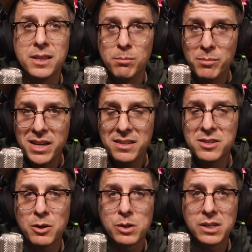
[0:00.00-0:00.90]
The mids
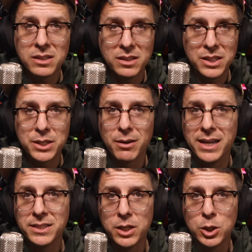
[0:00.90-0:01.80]
are clear
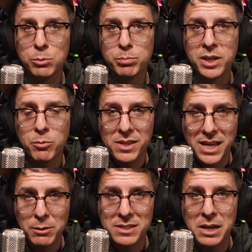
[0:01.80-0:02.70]
and open
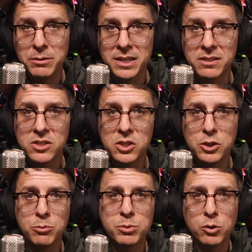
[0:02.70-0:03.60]
without sounding
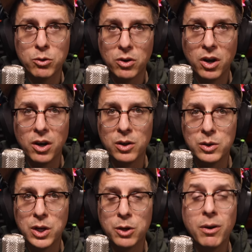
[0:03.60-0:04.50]
scooped or
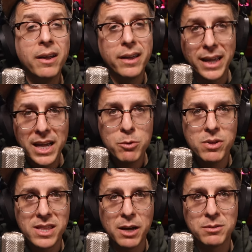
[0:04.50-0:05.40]
hollow and
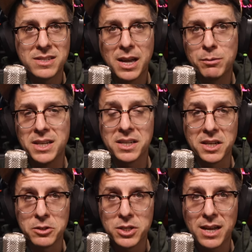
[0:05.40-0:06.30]
without sounding
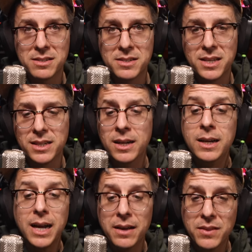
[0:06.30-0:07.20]
congested.
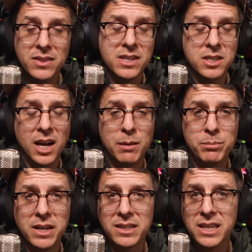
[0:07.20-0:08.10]
And then the top
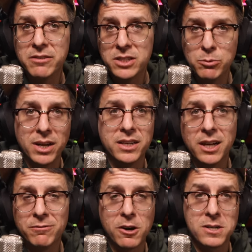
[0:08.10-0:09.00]
end gives you
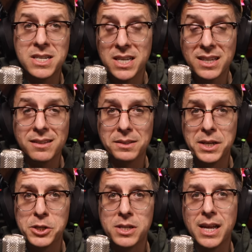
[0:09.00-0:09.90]
enough
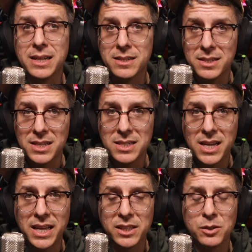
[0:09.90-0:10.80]
articulation and
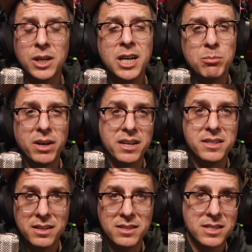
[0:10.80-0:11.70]
detail, but it
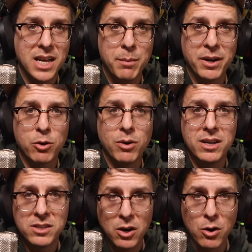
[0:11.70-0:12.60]
doesn't come
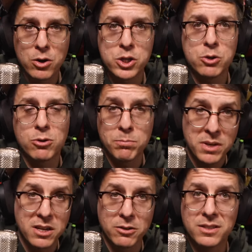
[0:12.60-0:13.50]
across harsh or
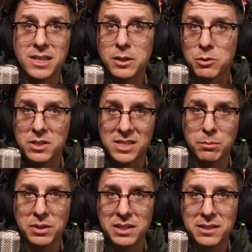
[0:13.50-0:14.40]
piercing or
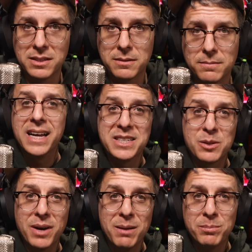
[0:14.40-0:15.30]
sibilant. And to
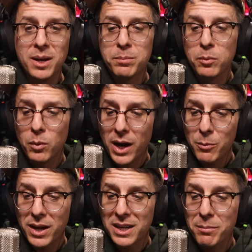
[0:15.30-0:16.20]
wrap up, would I
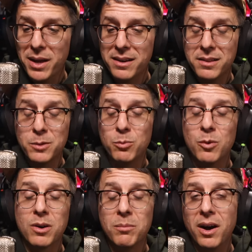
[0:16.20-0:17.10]
recommend the
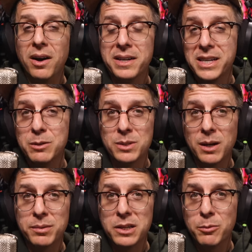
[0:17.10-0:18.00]
Warm Audio
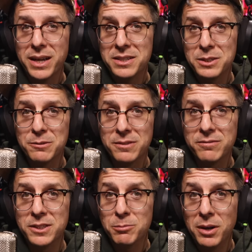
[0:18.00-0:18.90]

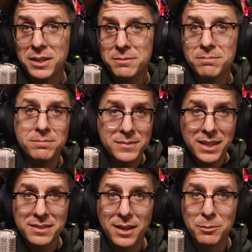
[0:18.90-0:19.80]
WA251?
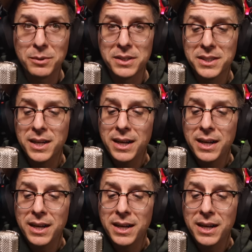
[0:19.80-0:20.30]
Yes, I would.